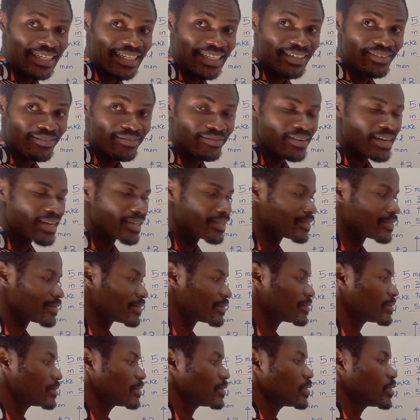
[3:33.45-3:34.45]

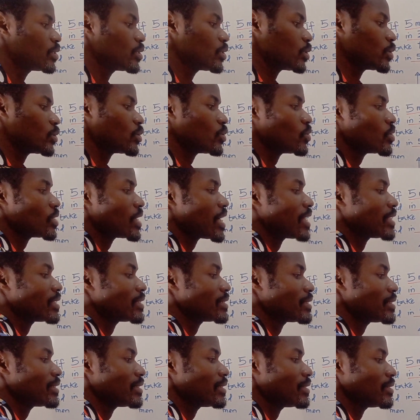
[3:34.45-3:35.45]
Inverse. So we
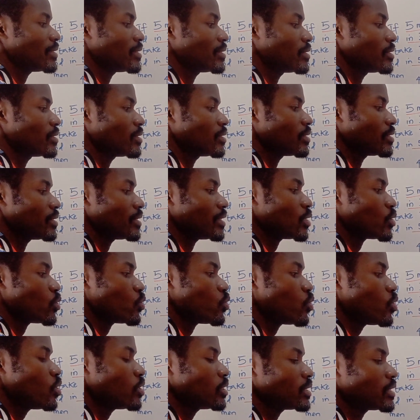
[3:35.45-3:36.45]
can say the
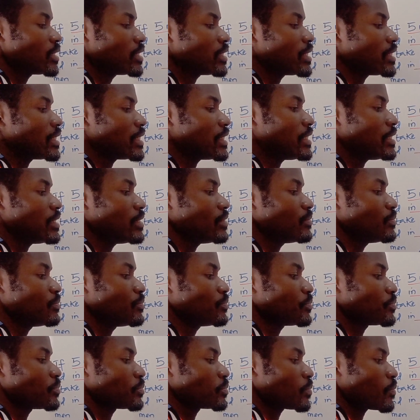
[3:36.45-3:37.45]
quantity
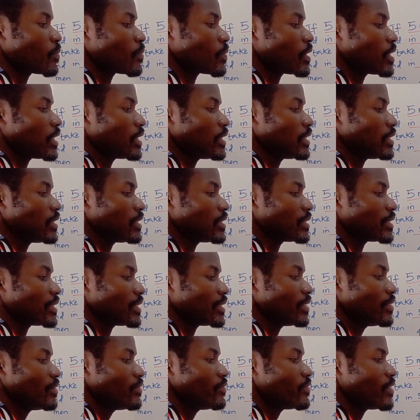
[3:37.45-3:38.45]
is
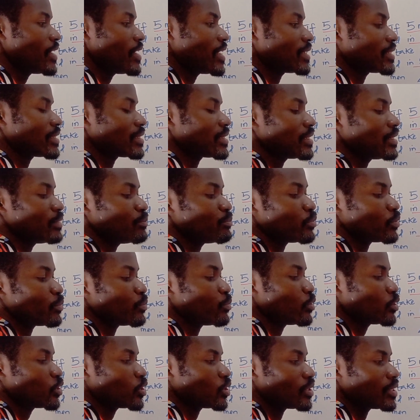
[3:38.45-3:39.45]
inversely
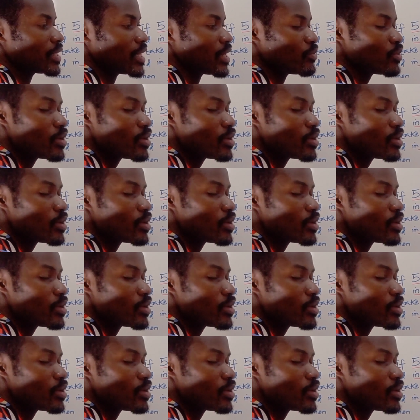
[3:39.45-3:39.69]
proportional.